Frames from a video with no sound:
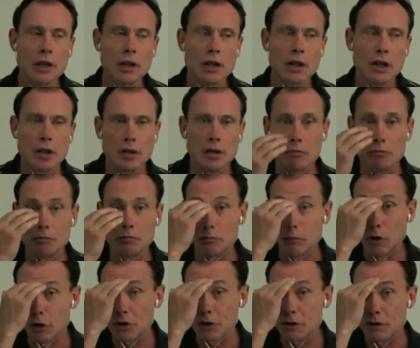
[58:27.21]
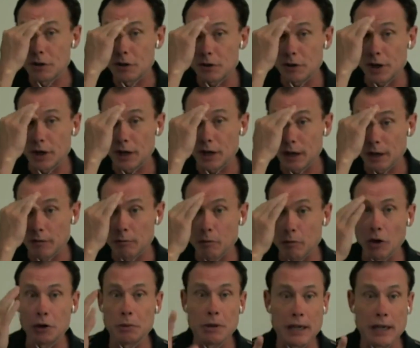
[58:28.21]
Um, most of us are going to have
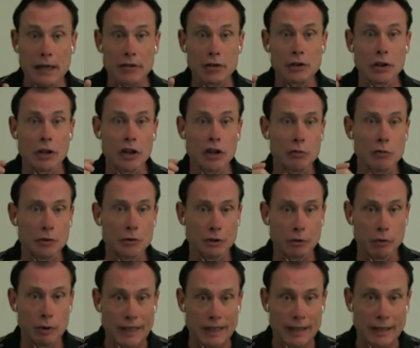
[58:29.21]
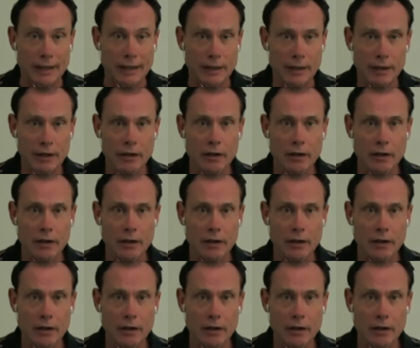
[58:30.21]
multiple avatars, but they're related.